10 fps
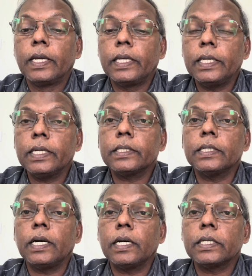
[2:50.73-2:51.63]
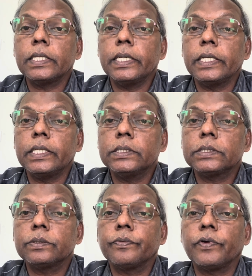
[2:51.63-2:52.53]
Here the RDA
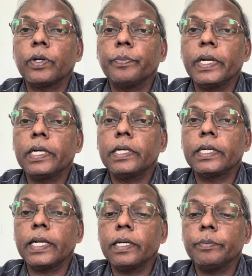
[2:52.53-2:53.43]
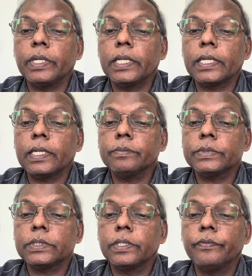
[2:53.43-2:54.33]
is for men 10
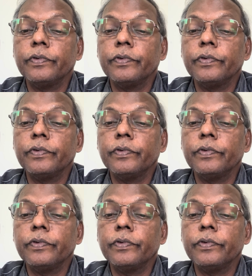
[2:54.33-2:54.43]
milligrams,